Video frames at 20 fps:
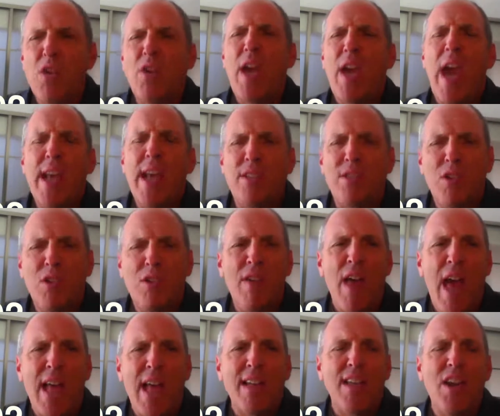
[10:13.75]
You can't do
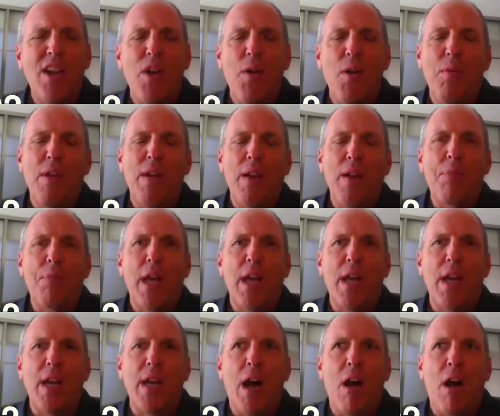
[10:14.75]
that, you know.
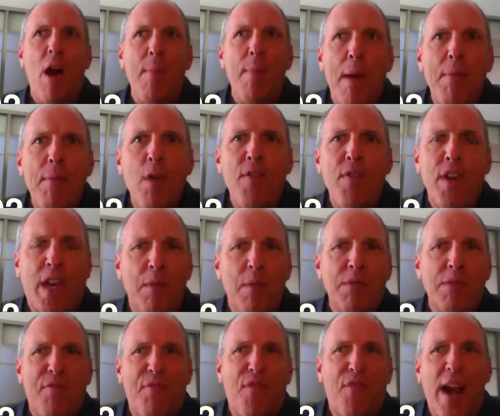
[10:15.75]
But all right, my movie
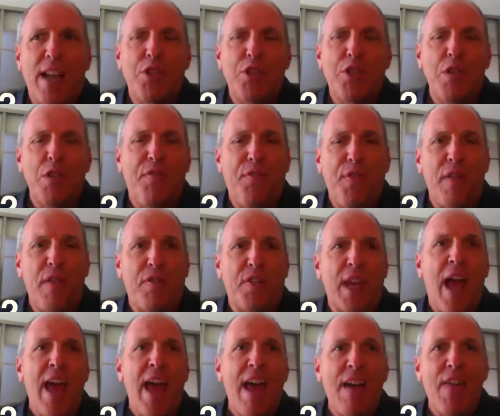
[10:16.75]
comes out Friday, June 5th.
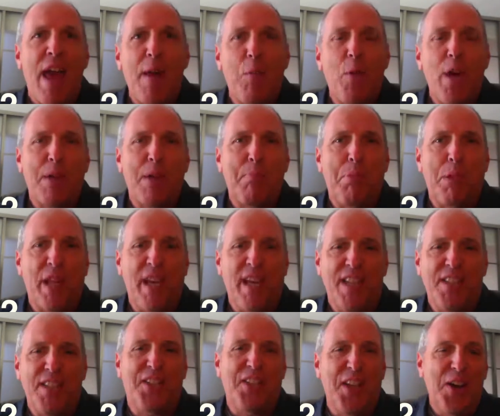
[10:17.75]
Can I have that week, please?